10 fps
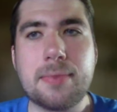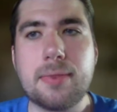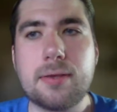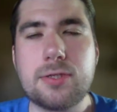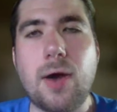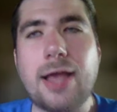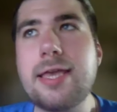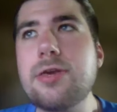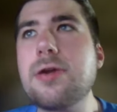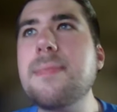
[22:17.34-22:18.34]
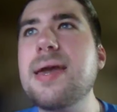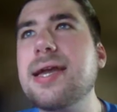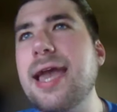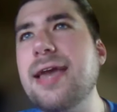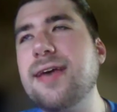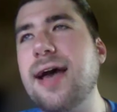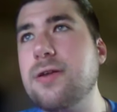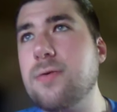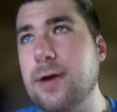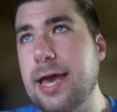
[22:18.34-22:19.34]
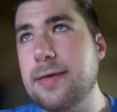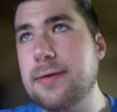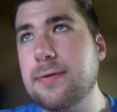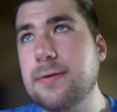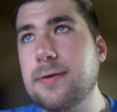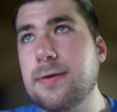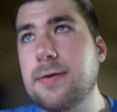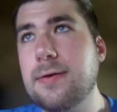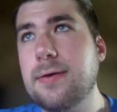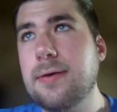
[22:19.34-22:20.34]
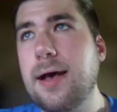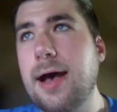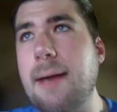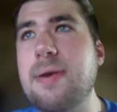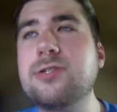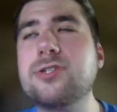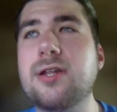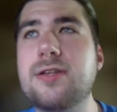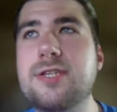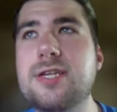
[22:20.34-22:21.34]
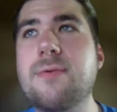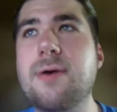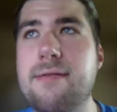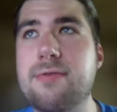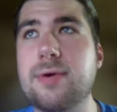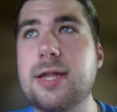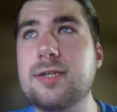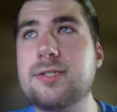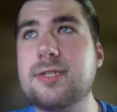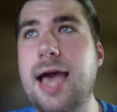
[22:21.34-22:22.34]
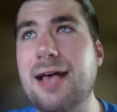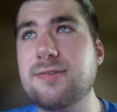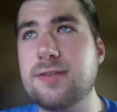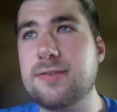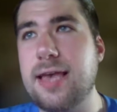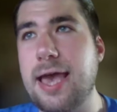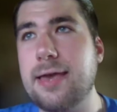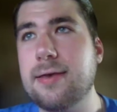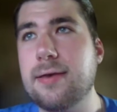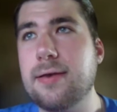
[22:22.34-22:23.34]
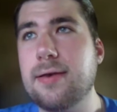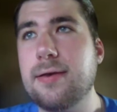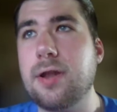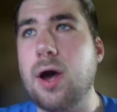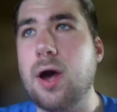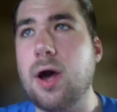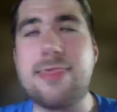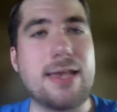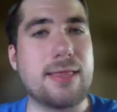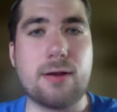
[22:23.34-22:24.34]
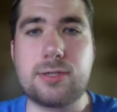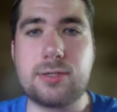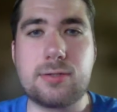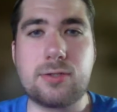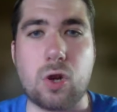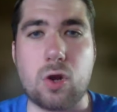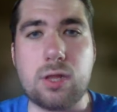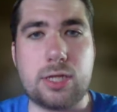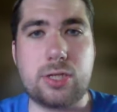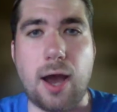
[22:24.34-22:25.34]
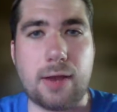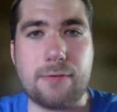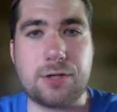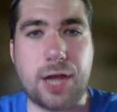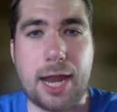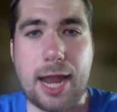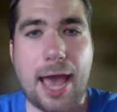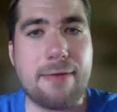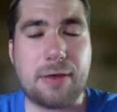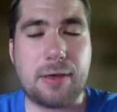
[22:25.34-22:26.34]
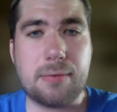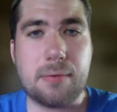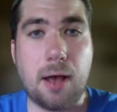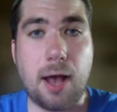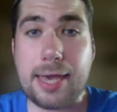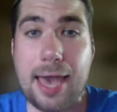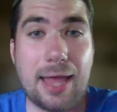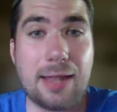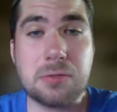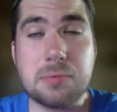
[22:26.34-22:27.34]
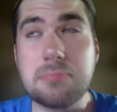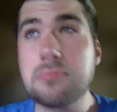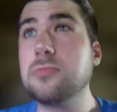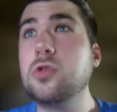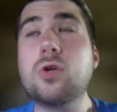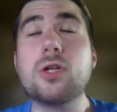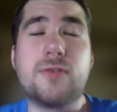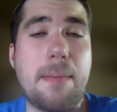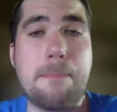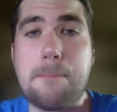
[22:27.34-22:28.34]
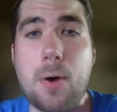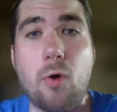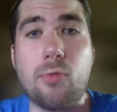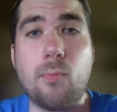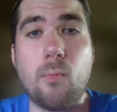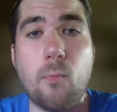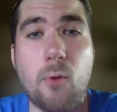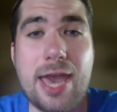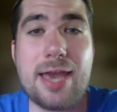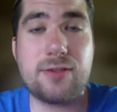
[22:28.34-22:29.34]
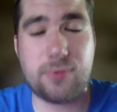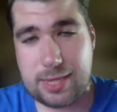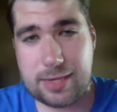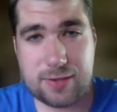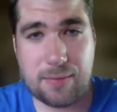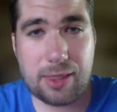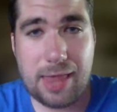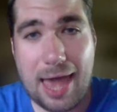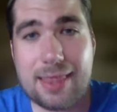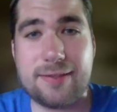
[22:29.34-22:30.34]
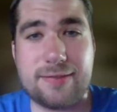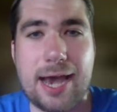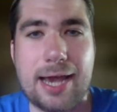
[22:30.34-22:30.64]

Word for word: So I think you can make a case either way. I'm interested to see what everyone else has to say. I think there's certainly talk for Jaden Ivey. Again, you could say both ways with these, a lot of these guys.